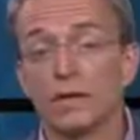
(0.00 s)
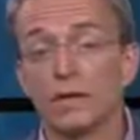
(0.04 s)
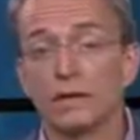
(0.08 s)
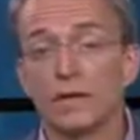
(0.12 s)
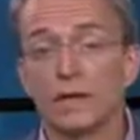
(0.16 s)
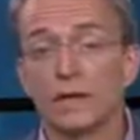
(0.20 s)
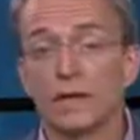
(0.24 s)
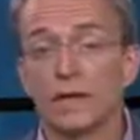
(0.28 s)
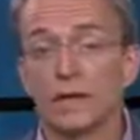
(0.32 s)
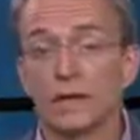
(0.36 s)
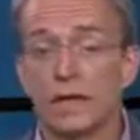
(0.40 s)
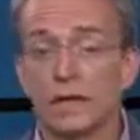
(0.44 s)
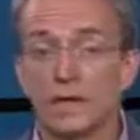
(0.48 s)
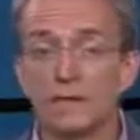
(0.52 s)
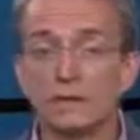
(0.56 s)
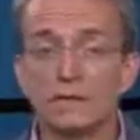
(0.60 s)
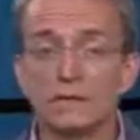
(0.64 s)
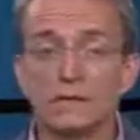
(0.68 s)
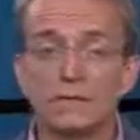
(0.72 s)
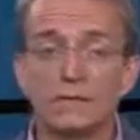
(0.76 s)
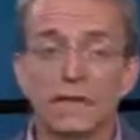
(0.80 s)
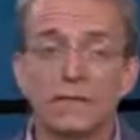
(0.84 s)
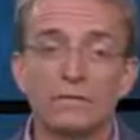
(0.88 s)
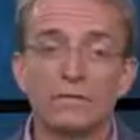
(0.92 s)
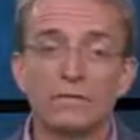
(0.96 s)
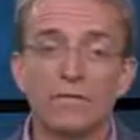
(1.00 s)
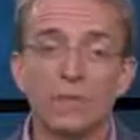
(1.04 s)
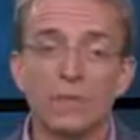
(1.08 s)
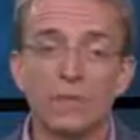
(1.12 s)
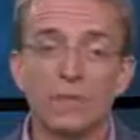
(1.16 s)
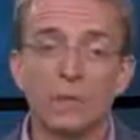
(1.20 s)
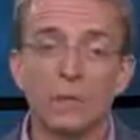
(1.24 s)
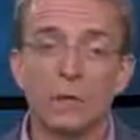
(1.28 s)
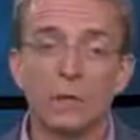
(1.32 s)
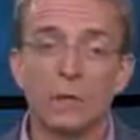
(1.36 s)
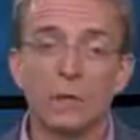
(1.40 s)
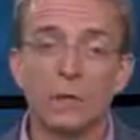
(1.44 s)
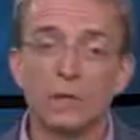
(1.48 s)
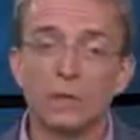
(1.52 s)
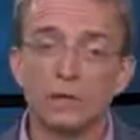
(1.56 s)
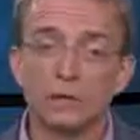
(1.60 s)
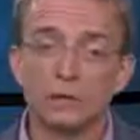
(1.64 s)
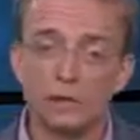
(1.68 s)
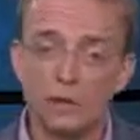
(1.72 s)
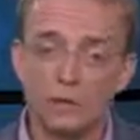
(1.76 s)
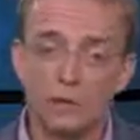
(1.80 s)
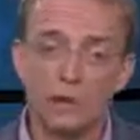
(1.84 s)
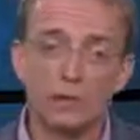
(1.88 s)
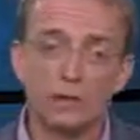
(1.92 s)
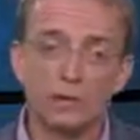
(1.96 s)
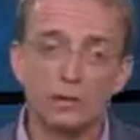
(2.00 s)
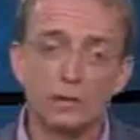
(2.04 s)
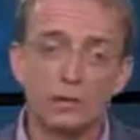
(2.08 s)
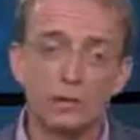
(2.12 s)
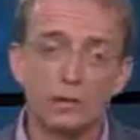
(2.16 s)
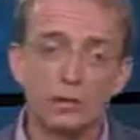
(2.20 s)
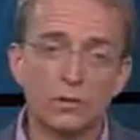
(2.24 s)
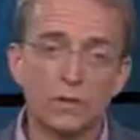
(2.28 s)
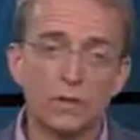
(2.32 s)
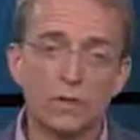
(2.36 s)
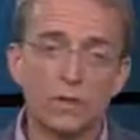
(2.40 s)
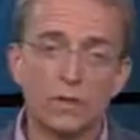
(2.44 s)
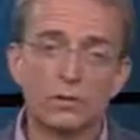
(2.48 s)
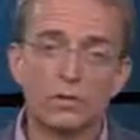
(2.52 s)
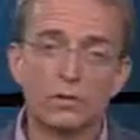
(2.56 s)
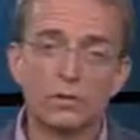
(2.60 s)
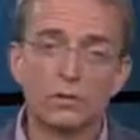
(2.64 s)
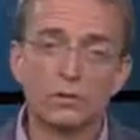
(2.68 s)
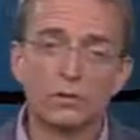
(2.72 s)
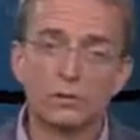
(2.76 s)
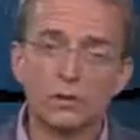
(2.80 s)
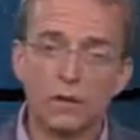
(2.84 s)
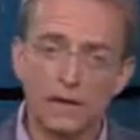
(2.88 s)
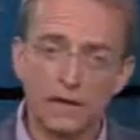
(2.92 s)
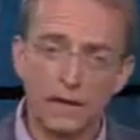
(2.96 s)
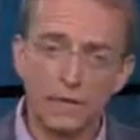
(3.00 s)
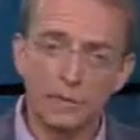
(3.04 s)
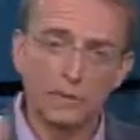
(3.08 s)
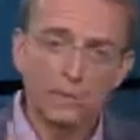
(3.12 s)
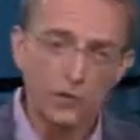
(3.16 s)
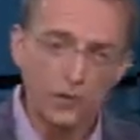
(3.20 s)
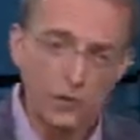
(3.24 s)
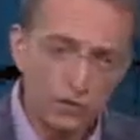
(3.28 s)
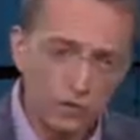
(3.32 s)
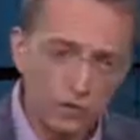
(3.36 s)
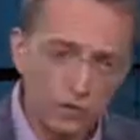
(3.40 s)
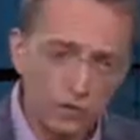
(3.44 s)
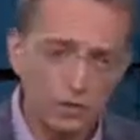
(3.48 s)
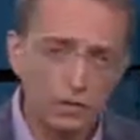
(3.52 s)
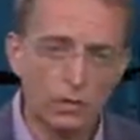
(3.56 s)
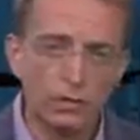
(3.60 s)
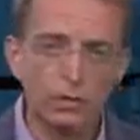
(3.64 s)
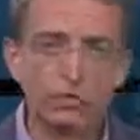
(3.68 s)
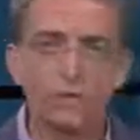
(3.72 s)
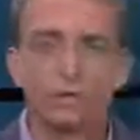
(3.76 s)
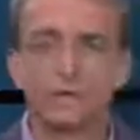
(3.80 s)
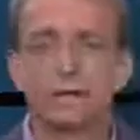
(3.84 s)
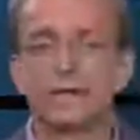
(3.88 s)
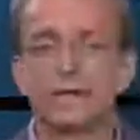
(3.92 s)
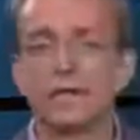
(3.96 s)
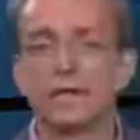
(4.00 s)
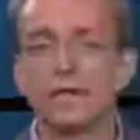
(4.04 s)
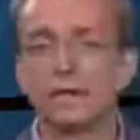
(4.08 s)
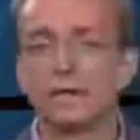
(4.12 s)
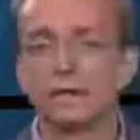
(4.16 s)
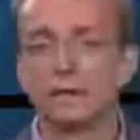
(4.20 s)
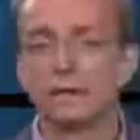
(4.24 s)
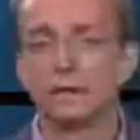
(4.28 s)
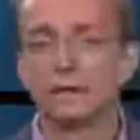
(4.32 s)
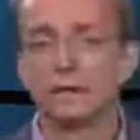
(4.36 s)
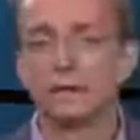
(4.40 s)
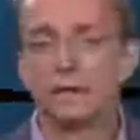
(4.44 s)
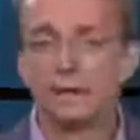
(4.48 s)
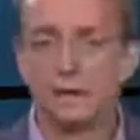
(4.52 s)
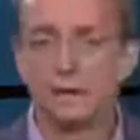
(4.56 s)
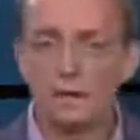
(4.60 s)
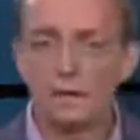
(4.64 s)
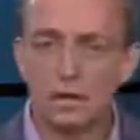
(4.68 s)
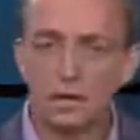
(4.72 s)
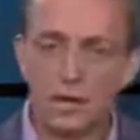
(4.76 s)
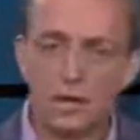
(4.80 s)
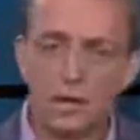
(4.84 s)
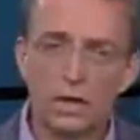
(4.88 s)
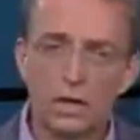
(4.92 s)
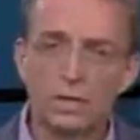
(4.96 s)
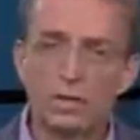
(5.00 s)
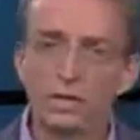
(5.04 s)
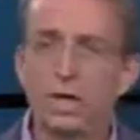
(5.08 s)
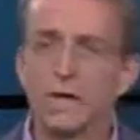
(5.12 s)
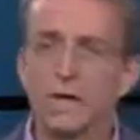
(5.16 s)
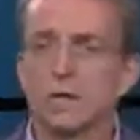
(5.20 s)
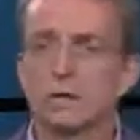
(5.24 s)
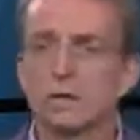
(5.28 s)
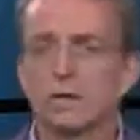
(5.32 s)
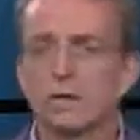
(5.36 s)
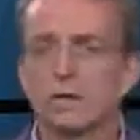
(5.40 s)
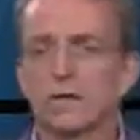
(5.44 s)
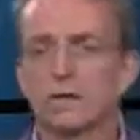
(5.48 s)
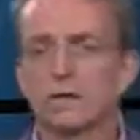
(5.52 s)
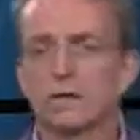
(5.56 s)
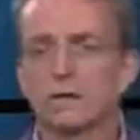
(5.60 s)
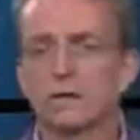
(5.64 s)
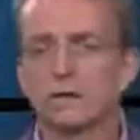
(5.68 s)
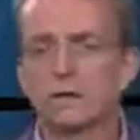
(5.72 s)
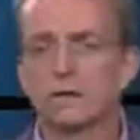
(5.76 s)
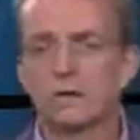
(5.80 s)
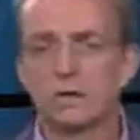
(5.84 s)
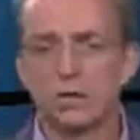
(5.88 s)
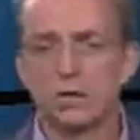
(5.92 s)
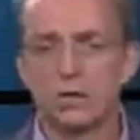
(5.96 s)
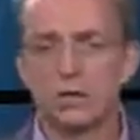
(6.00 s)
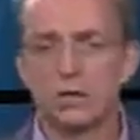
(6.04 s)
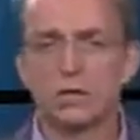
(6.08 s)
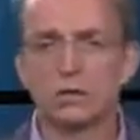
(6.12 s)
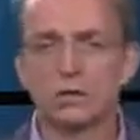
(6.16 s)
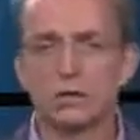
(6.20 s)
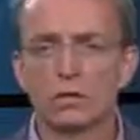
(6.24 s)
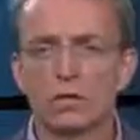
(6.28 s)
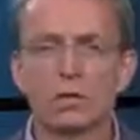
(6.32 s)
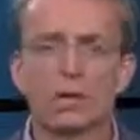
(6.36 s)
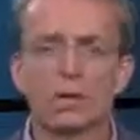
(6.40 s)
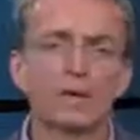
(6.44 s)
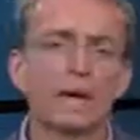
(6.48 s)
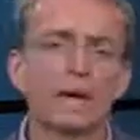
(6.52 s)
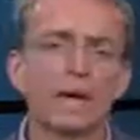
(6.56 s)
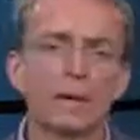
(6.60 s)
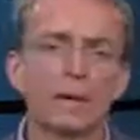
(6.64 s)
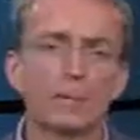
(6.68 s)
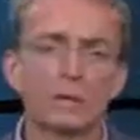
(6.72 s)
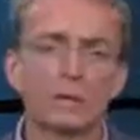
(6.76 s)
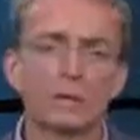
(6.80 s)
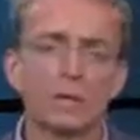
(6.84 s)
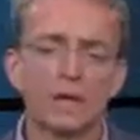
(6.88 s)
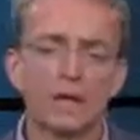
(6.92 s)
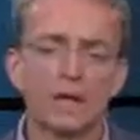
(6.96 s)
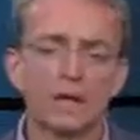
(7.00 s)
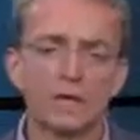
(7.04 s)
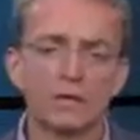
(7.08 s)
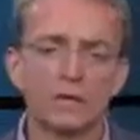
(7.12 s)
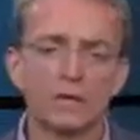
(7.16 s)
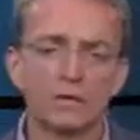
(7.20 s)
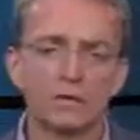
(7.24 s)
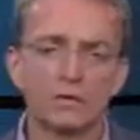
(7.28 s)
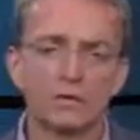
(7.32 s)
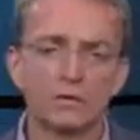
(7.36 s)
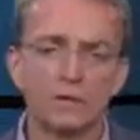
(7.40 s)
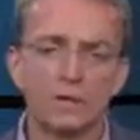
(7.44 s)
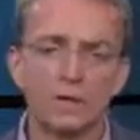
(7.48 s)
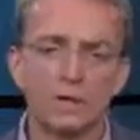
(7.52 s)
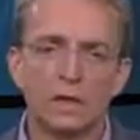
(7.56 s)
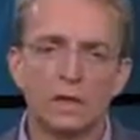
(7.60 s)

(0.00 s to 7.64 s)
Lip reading: And against that, VMware is working to enable you to help secure your data, automate your governance, secure our operations.